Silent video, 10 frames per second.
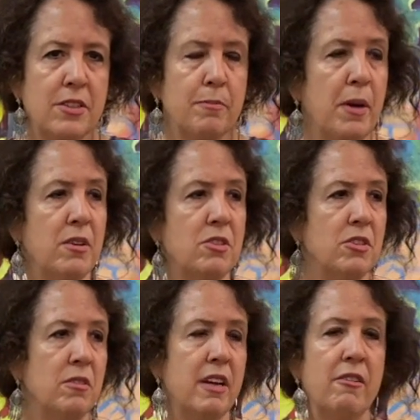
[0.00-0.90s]
opposed
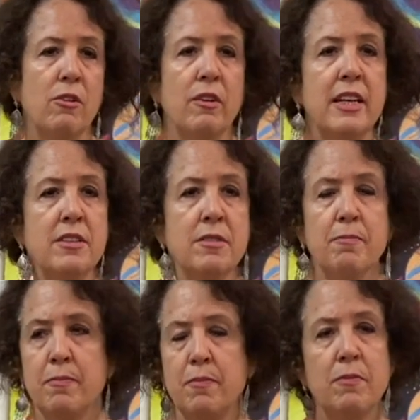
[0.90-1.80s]
to there it all is,
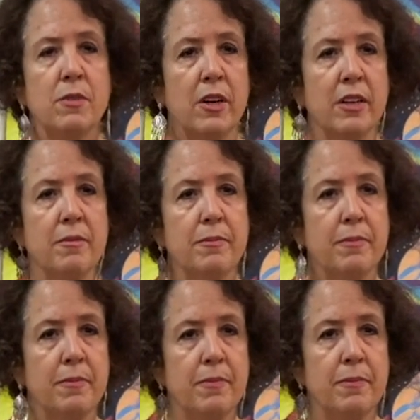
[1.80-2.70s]
got it.
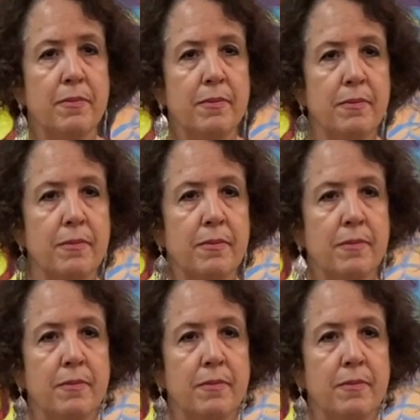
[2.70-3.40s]
Yeah, exactly.